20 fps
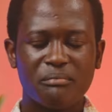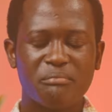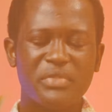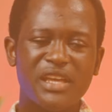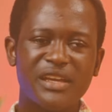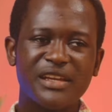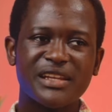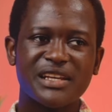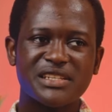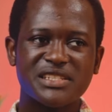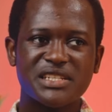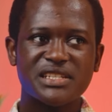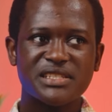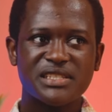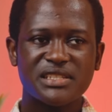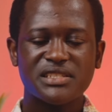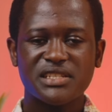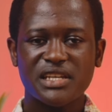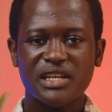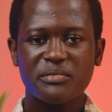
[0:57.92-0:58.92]
Being the
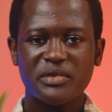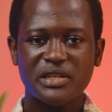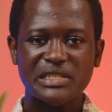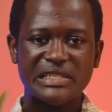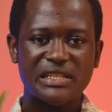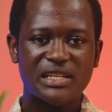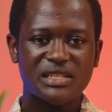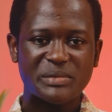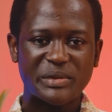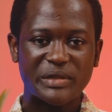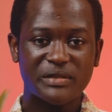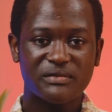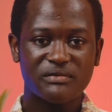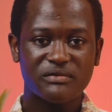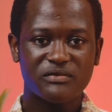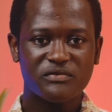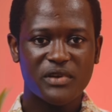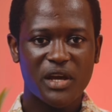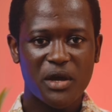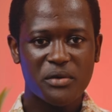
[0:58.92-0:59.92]
JC chairperson has been
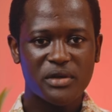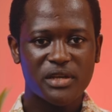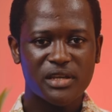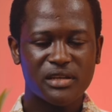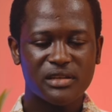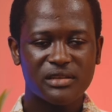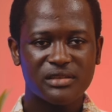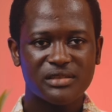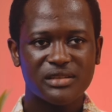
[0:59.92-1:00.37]
very,